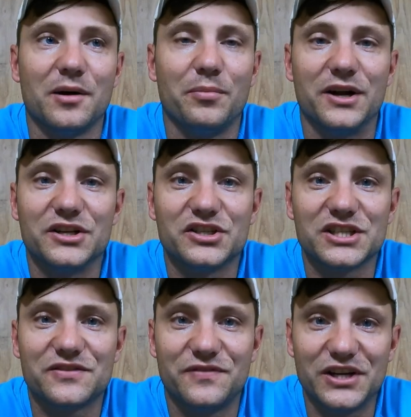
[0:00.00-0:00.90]
But
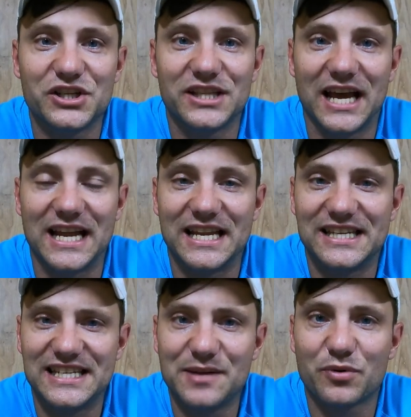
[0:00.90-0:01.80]
just fish in
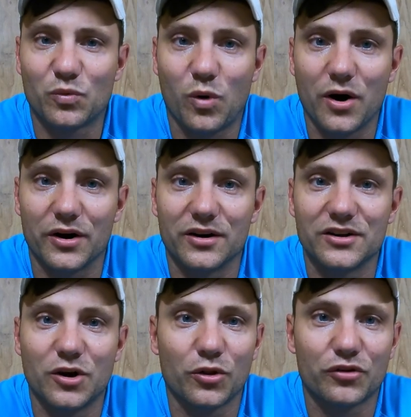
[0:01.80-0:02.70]
that deeper water.
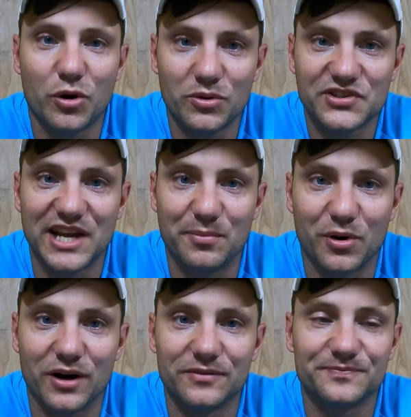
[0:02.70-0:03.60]
Don't throw on the
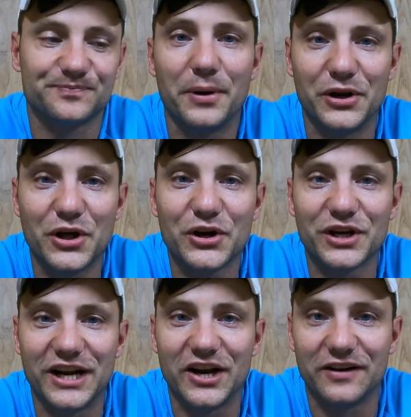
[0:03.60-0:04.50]
sandbar. But another
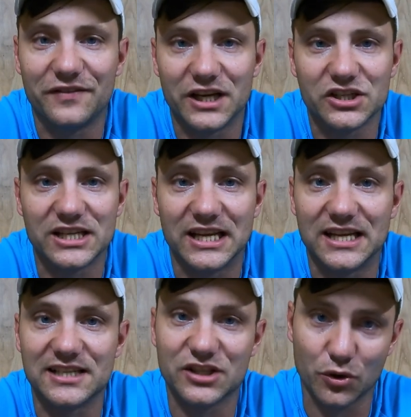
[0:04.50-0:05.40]
good area to fish
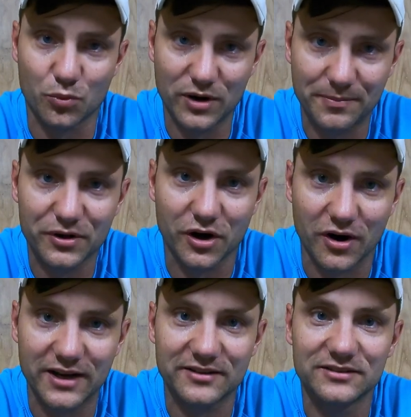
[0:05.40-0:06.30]
is the rip
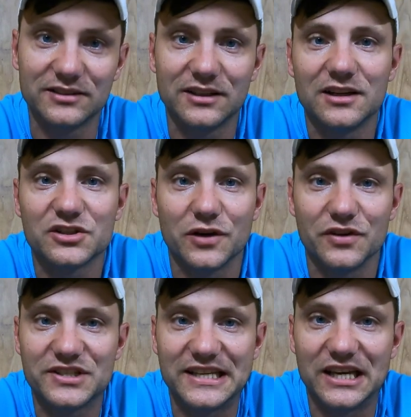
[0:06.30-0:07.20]
current. So if
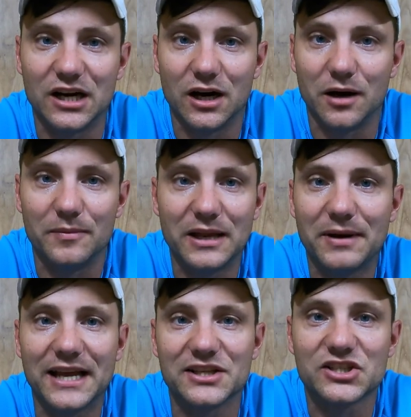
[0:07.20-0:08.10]
you see
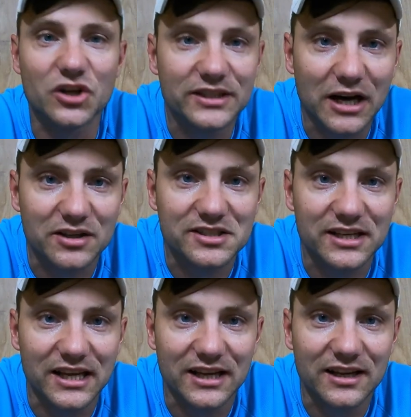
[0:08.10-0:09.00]
anybody getting sucked out to
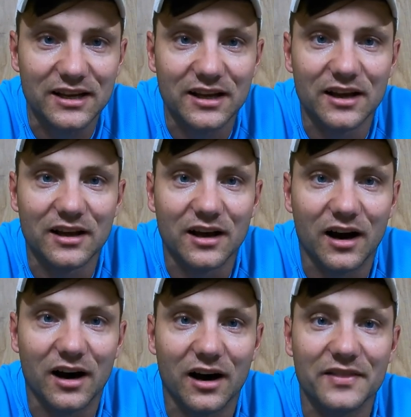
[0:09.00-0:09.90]
sea,
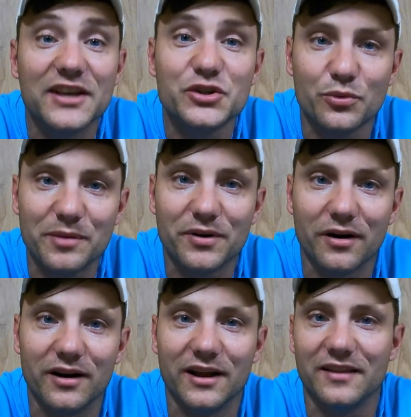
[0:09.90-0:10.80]
that's the rip
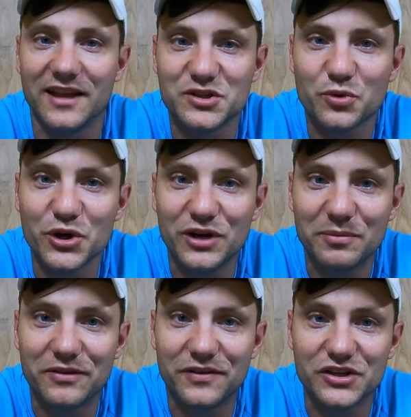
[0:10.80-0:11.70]
current, and that's where you need
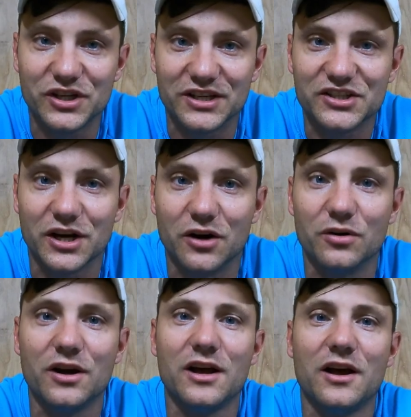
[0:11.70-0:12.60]
to be fishing.
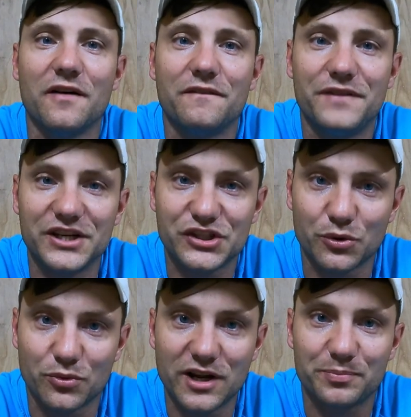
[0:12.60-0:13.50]
So fish the
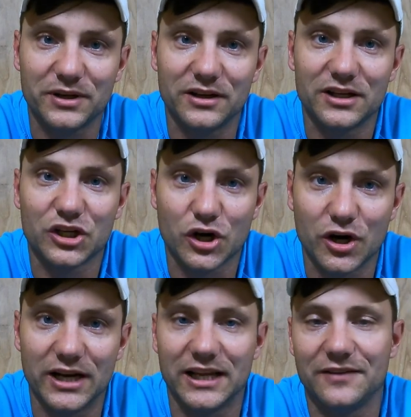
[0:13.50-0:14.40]
rip
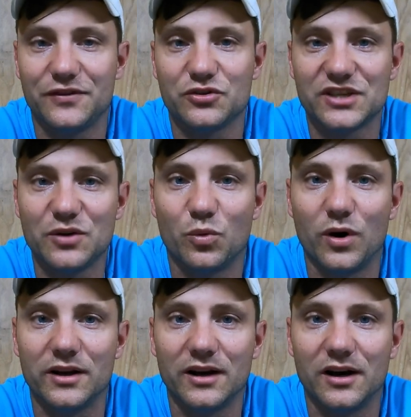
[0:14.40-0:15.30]
current if you see
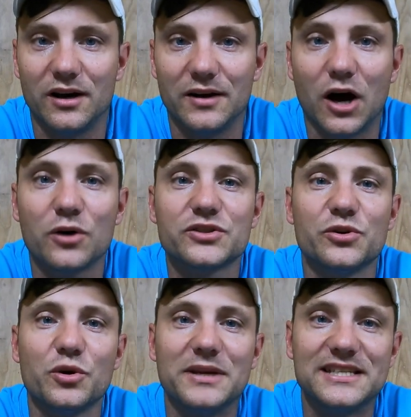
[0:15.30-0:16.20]
one. Also,
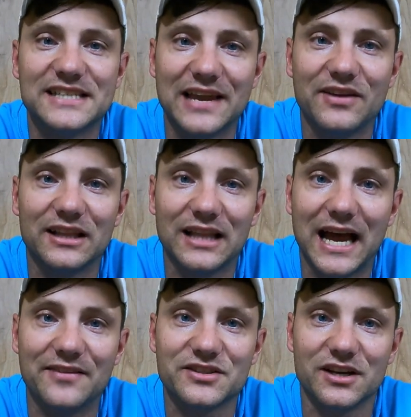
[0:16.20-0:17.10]
you'll be saving
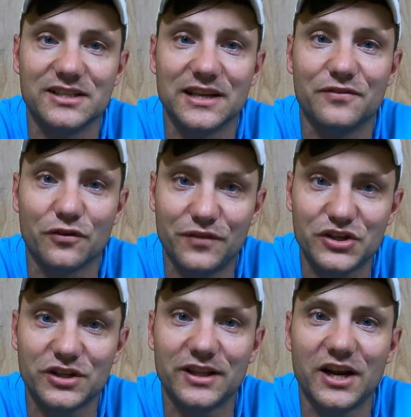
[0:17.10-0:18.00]
lives, because if you're
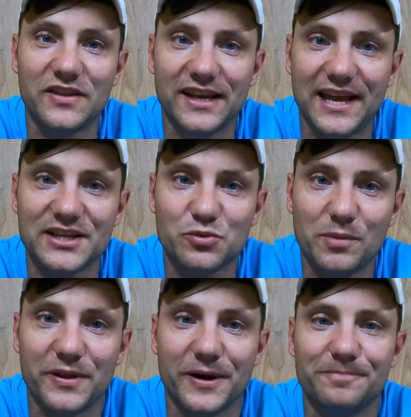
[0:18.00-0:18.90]
fishing there, they can't
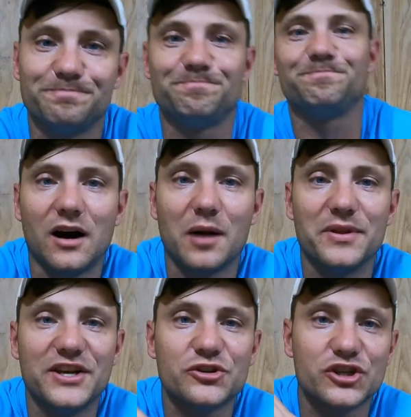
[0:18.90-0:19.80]
swim there. All right, but
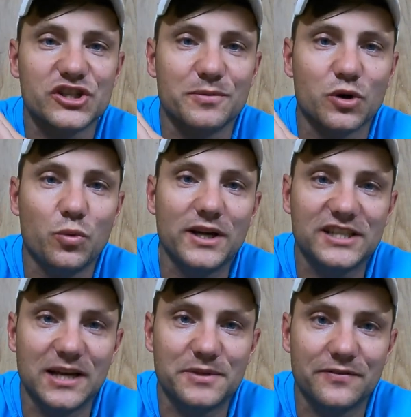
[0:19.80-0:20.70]
these are just some quick
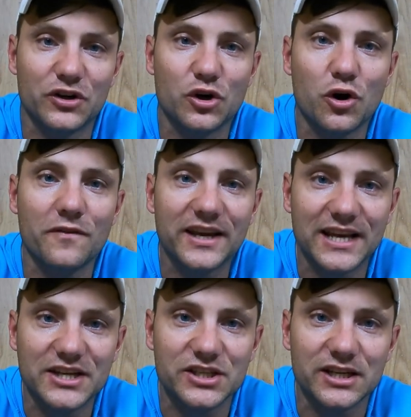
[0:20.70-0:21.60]
tips. If you're going on
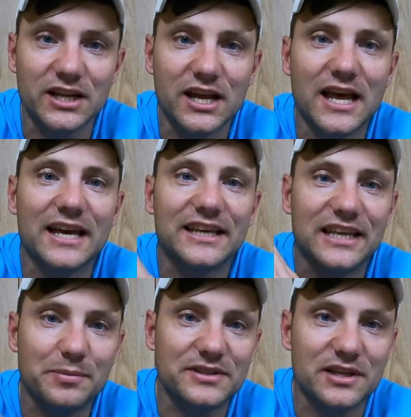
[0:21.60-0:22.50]
vacation,
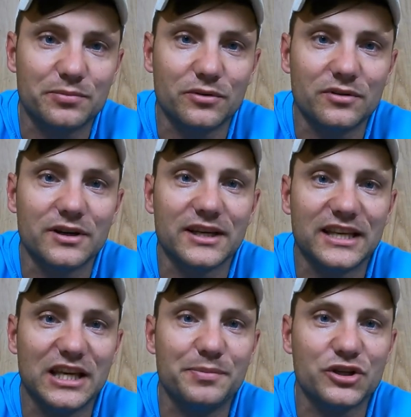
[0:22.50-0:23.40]
keep it simple,
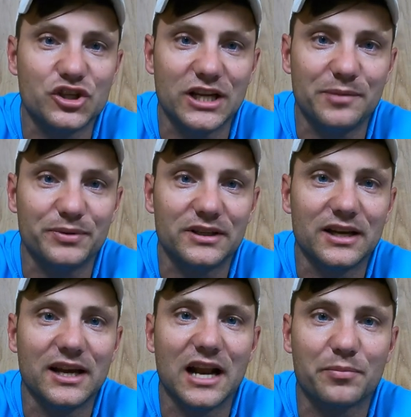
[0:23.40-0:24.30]
keep it cheap,
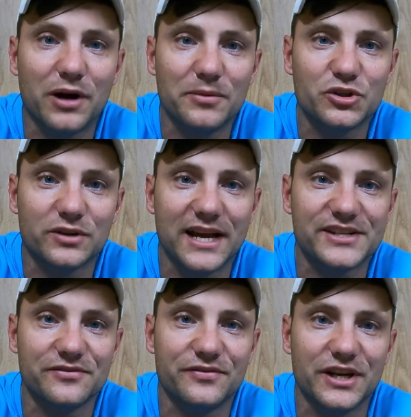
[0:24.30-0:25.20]
and I promise you'll catch
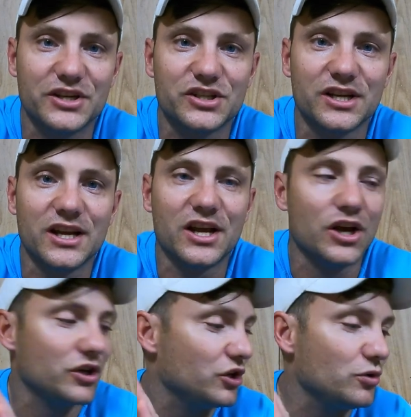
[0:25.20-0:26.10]
some fish.
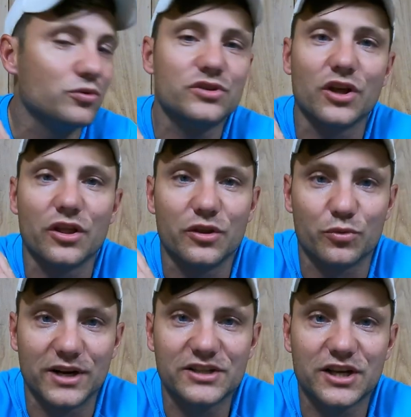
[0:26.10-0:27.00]
Use the
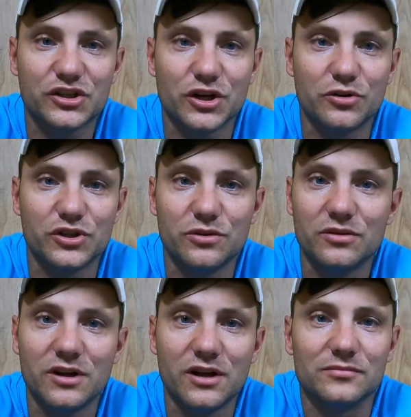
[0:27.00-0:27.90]
rigs I showed
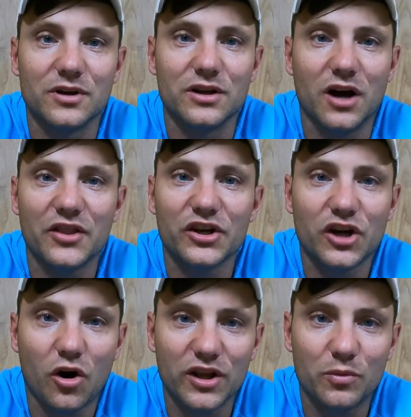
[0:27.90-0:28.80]
you, not the
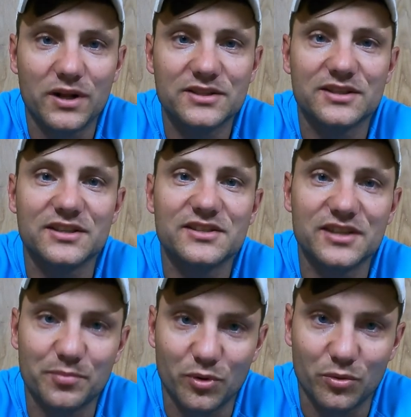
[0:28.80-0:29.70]
gaudy ones, the
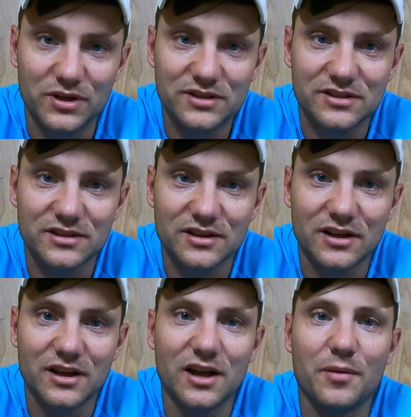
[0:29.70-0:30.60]
simple ones.
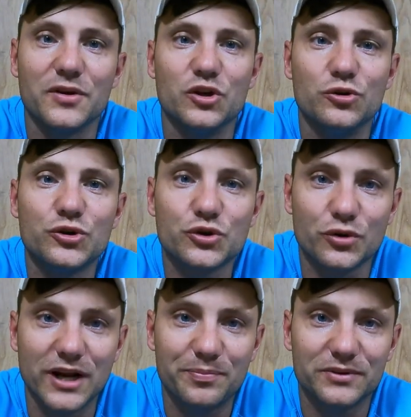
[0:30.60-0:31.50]
Use
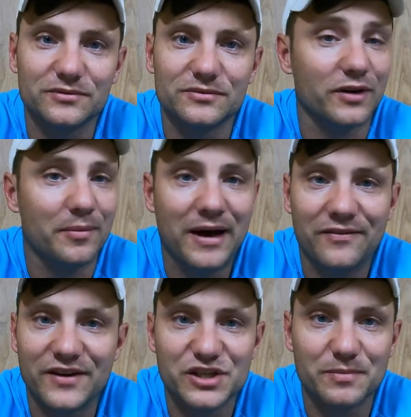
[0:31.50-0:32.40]
shrimp. Don't gotta
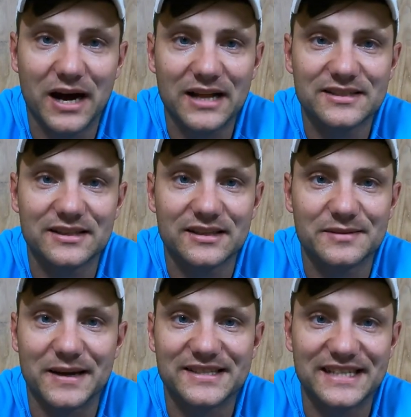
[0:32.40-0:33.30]
buy fish bites. It's
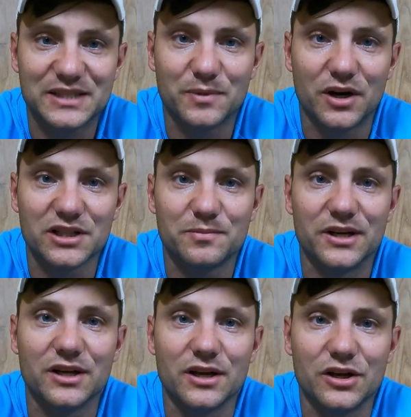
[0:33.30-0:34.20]
about $6,
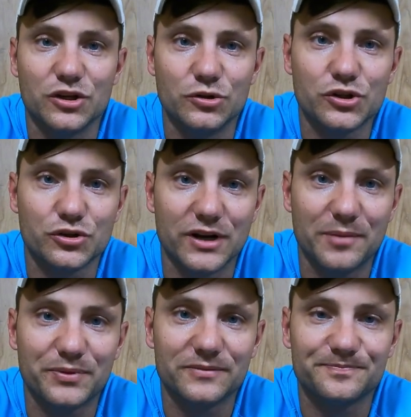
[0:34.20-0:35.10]
but use
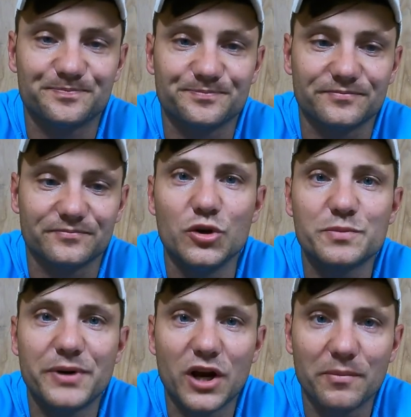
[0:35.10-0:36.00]
shrimp. Use
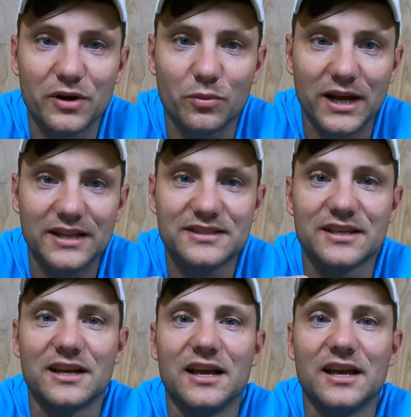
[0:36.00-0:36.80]
pyramid weights.